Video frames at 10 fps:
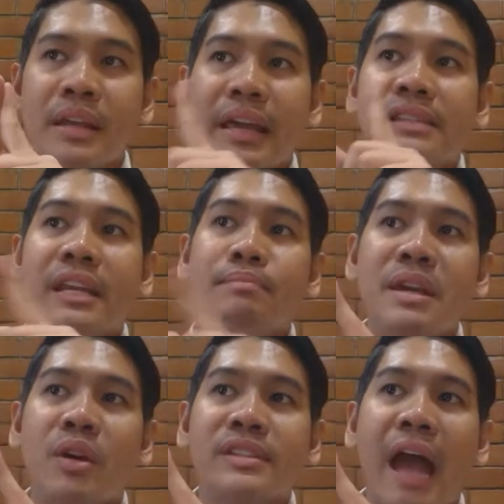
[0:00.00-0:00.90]
is it
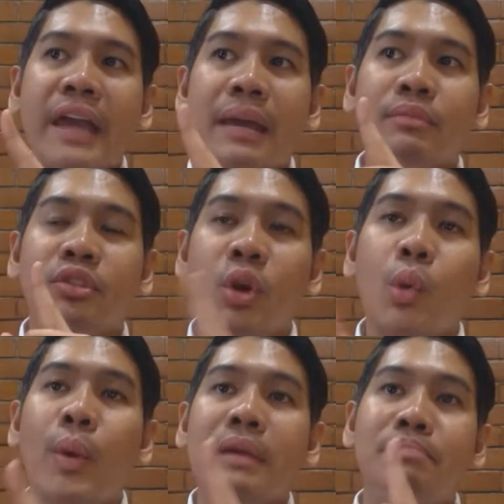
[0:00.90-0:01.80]
because I am
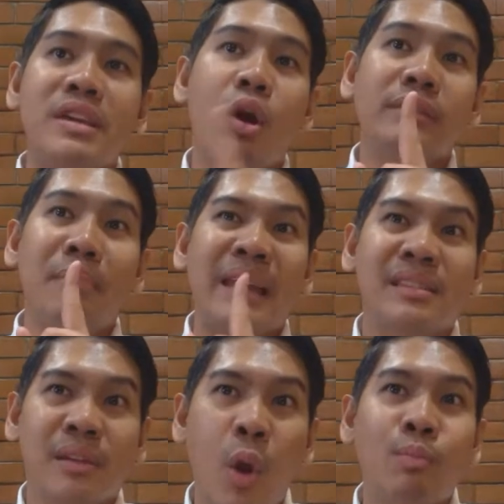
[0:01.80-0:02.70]
doing beyond my
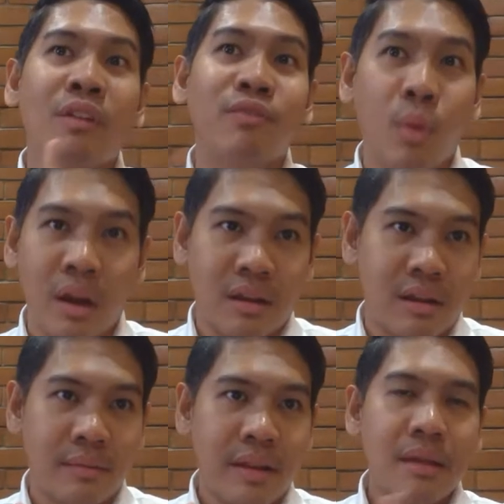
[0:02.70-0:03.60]
scope of work?